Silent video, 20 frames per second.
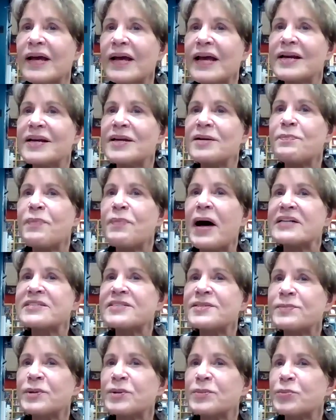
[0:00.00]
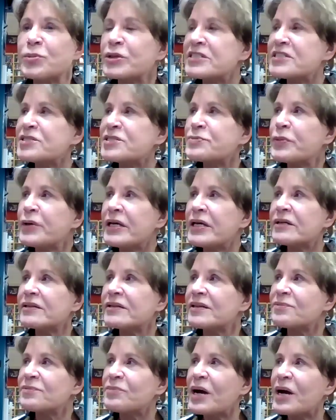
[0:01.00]
any possible Brit speak
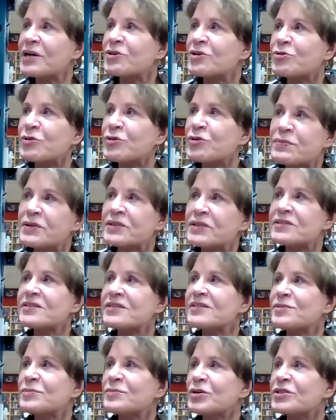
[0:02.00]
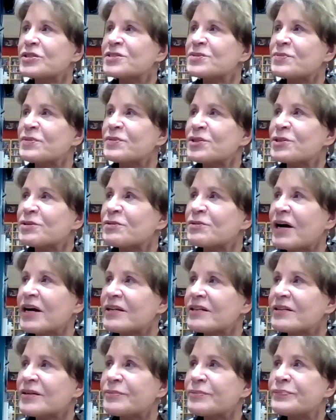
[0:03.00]
that might creep into the books when you're
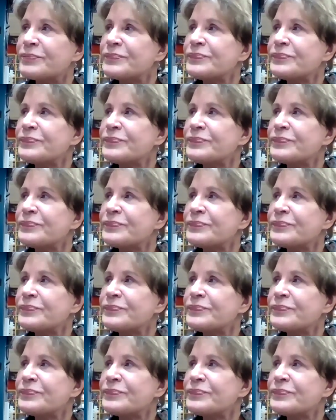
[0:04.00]
writing them?